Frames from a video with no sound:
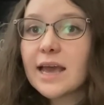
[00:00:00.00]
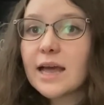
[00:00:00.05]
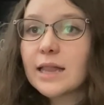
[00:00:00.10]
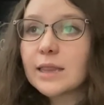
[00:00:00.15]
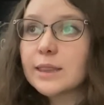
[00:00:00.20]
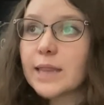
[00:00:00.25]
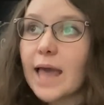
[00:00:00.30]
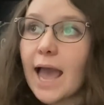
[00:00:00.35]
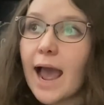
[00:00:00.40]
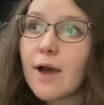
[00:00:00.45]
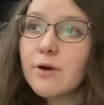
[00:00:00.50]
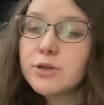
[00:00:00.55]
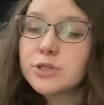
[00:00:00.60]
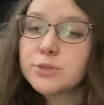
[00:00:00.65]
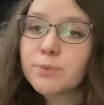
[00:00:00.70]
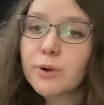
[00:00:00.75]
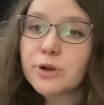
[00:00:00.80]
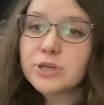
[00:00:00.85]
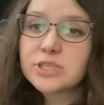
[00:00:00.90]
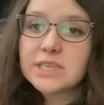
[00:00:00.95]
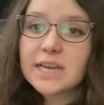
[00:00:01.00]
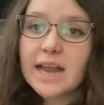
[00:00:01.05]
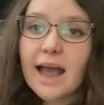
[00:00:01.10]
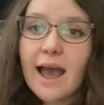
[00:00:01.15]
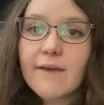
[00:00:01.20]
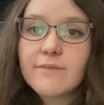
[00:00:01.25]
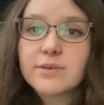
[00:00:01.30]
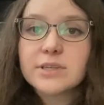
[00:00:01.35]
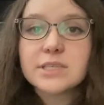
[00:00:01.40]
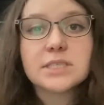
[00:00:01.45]
allows Percy to
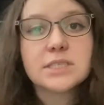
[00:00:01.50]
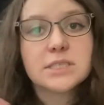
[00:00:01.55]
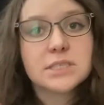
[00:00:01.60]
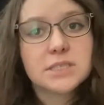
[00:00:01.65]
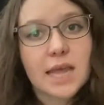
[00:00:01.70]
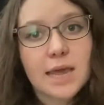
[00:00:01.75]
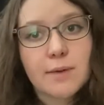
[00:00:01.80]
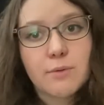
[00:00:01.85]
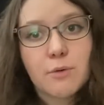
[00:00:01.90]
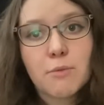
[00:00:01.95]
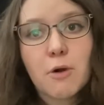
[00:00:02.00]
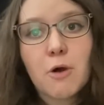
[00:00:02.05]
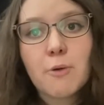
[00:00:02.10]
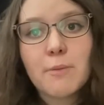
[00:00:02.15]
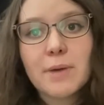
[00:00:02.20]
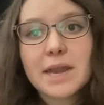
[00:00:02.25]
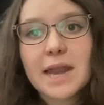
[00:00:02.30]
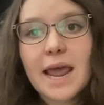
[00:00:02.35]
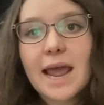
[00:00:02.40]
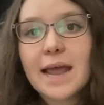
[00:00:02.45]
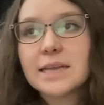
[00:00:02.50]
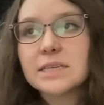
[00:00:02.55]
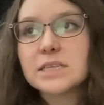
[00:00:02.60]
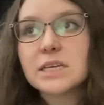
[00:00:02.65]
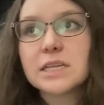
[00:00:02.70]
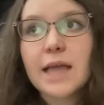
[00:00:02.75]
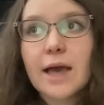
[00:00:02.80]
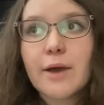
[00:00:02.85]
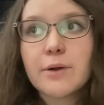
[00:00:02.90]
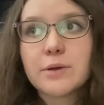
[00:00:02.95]
have a stable moment and
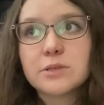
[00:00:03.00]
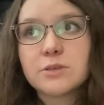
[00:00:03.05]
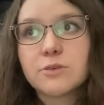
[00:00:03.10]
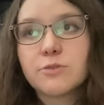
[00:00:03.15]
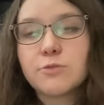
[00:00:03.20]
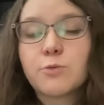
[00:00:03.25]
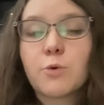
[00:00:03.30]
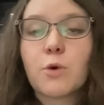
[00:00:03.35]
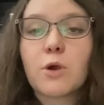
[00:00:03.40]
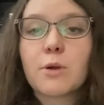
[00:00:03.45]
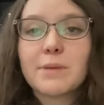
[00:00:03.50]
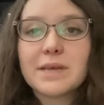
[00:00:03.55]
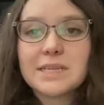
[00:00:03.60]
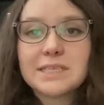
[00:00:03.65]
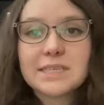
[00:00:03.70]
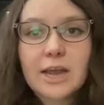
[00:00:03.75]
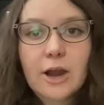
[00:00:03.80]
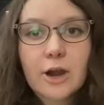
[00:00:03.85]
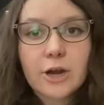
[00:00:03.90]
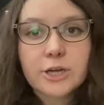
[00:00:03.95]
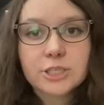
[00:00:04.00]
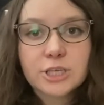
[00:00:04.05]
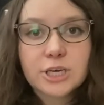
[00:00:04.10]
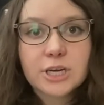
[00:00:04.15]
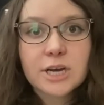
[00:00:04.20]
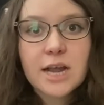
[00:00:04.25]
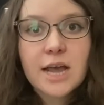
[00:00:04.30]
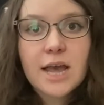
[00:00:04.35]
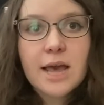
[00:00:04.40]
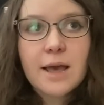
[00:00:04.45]
allow it to form his character